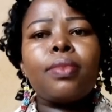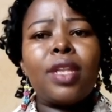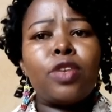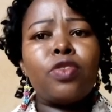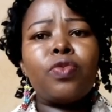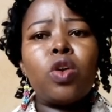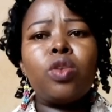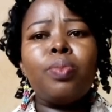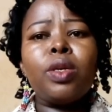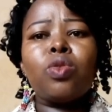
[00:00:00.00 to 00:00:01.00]
that you've not
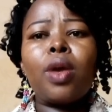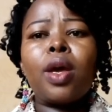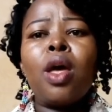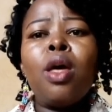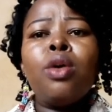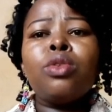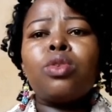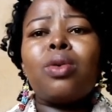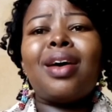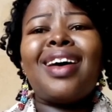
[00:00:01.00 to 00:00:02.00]
been doing.
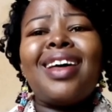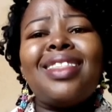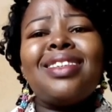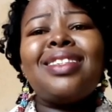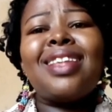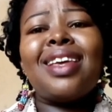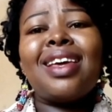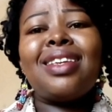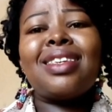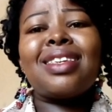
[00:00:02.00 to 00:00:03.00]
So at this
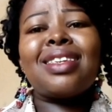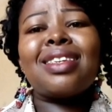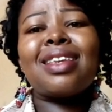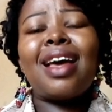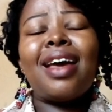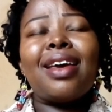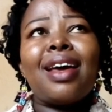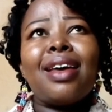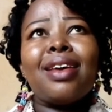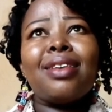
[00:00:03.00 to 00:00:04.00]
stage,
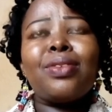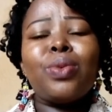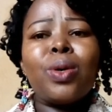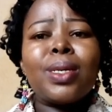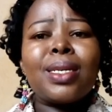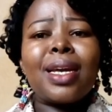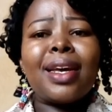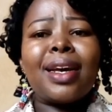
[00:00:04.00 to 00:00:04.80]
I cannot